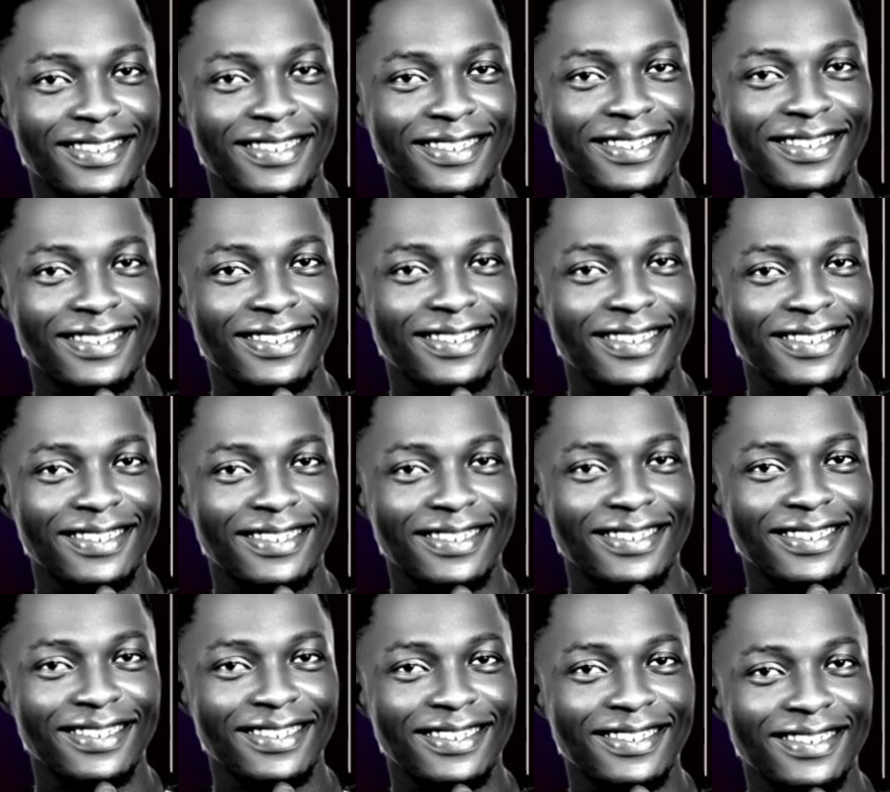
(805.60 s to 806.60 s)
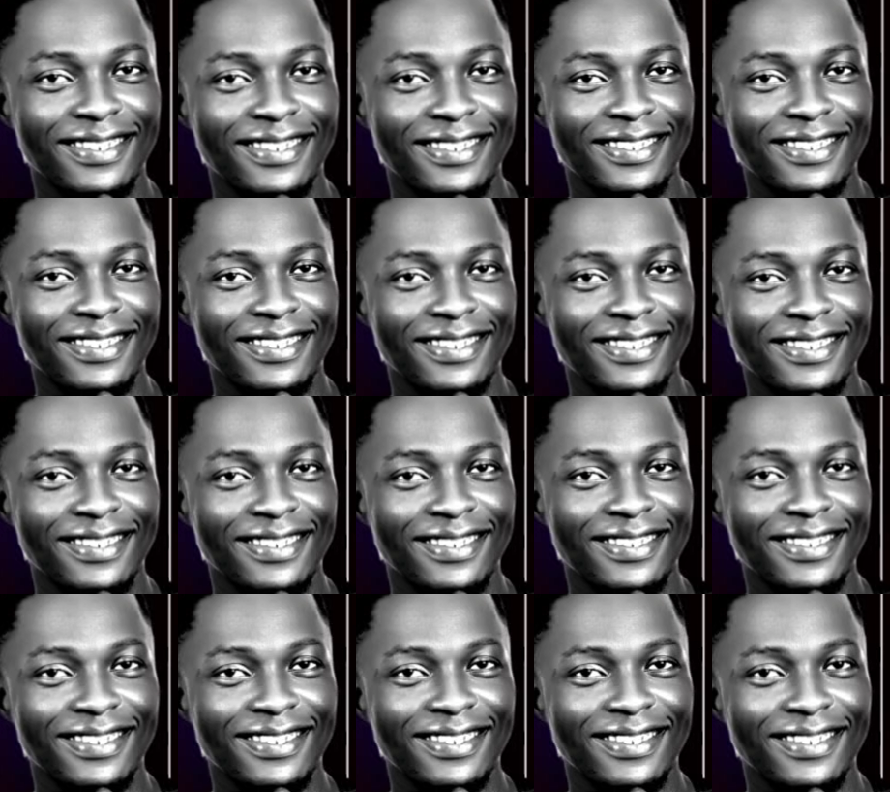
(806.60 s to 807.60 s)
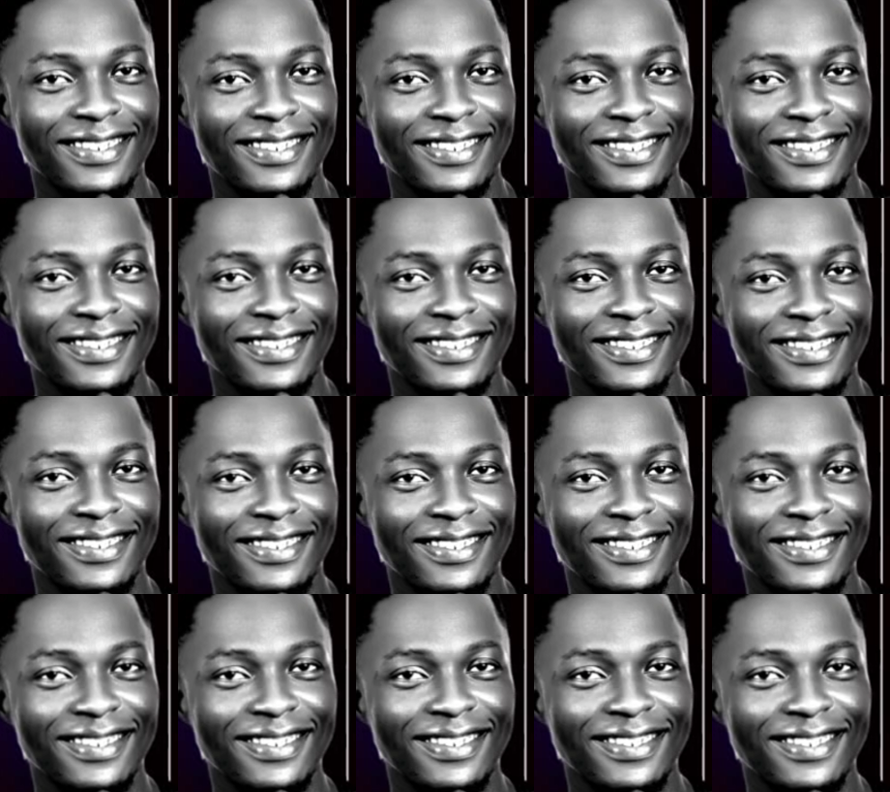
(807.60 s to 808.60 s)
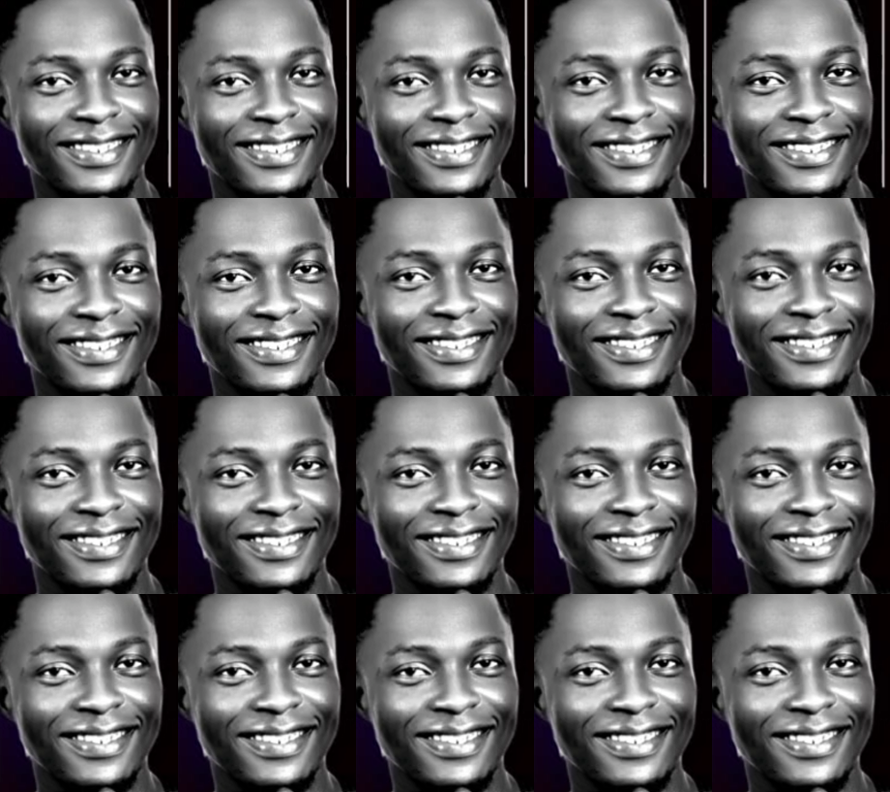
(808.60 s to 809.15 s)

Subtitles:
No one is speaking in this clip.